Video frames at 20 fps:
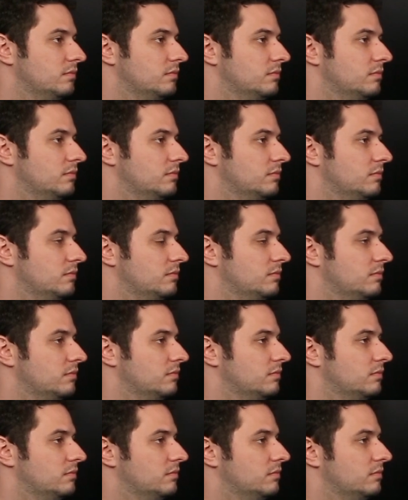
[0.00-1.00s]

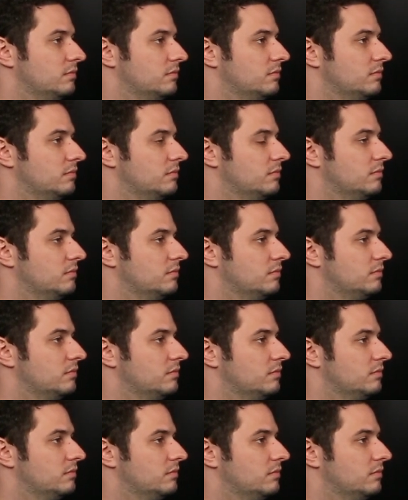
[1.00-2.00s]

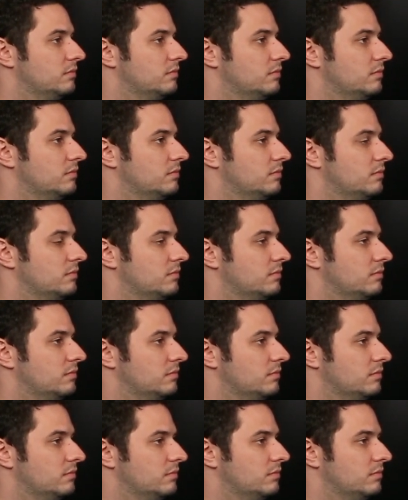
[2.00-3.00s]

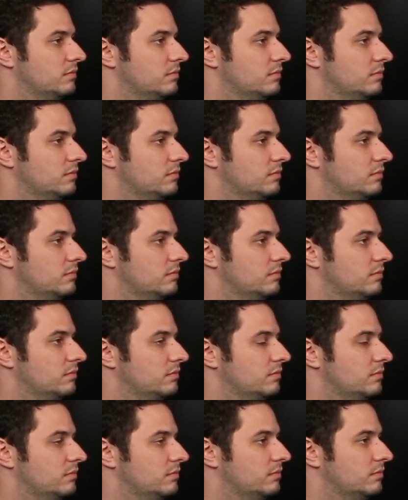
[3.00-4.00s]

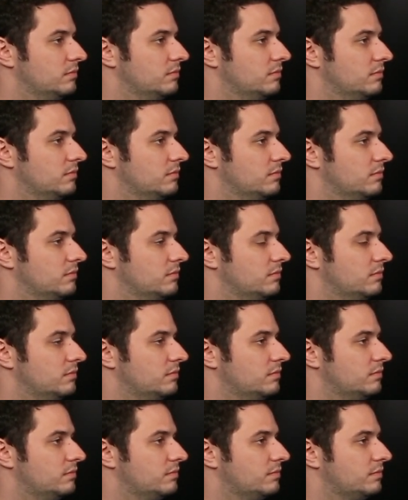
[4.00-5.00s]

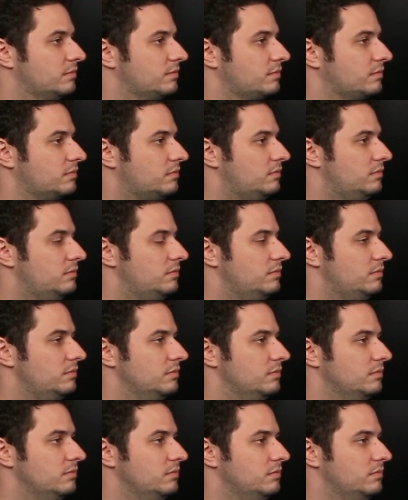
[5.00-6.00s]

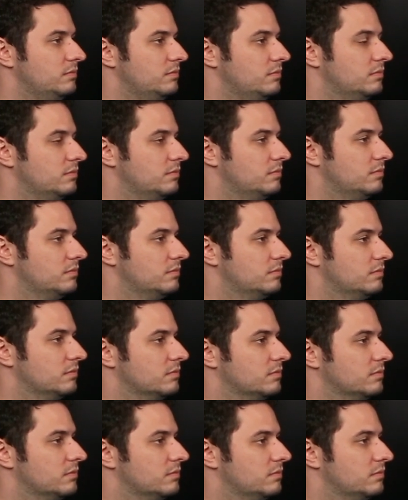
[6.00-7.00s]

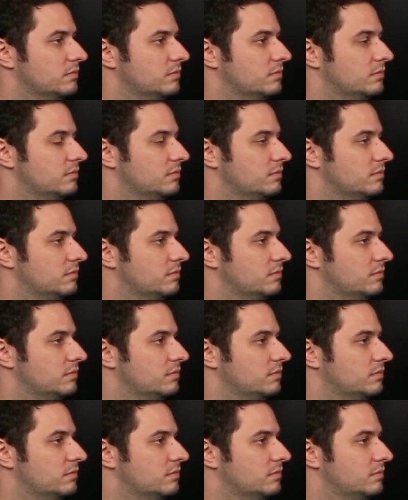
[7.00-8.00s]

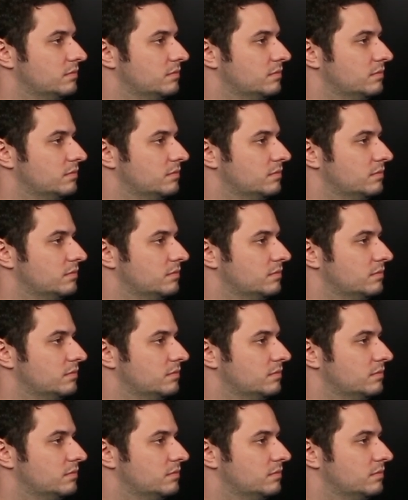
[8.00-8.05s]
This person isn't speaking.